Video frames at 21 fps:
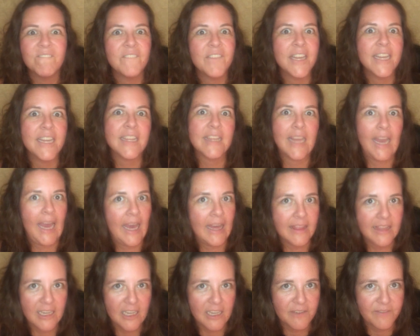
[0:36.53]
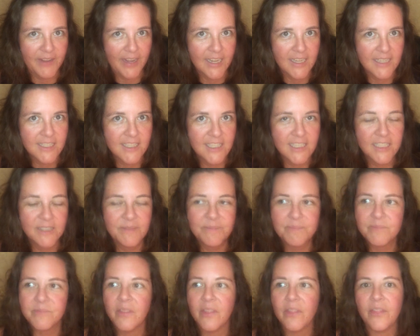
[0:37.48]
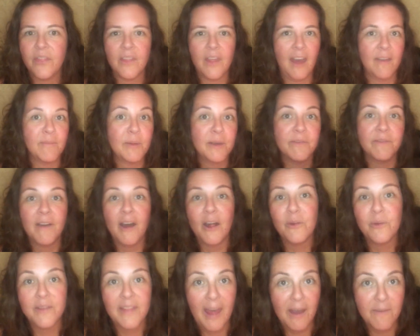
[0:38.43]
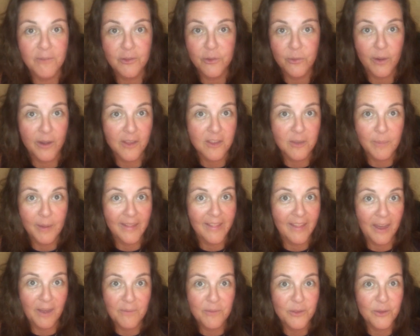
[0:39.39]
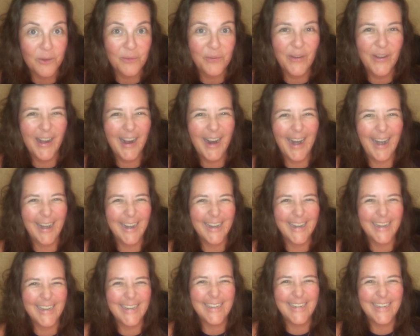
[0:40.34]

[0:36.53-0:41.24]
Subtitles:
Fantastic advice. I've been following that for the rest of my life so far.